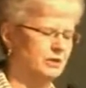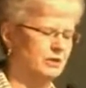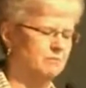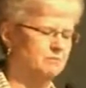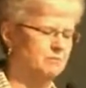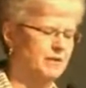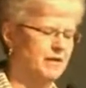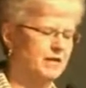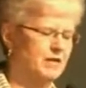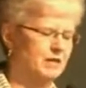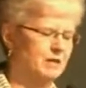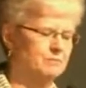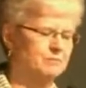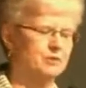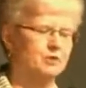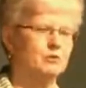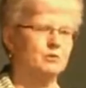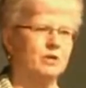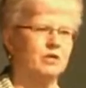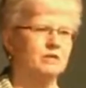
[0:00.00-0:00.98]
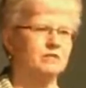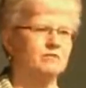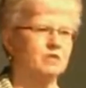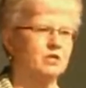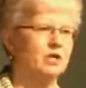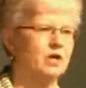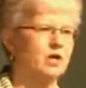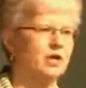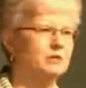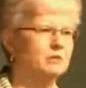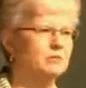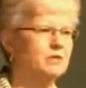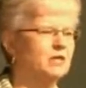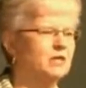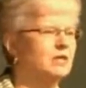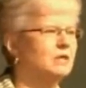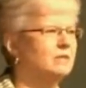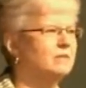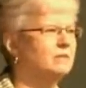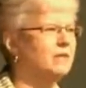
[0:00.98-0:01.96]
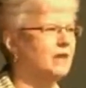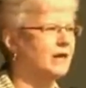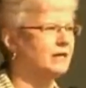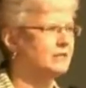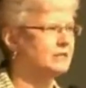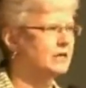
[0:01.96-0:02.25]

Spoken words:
make up the creative economy in that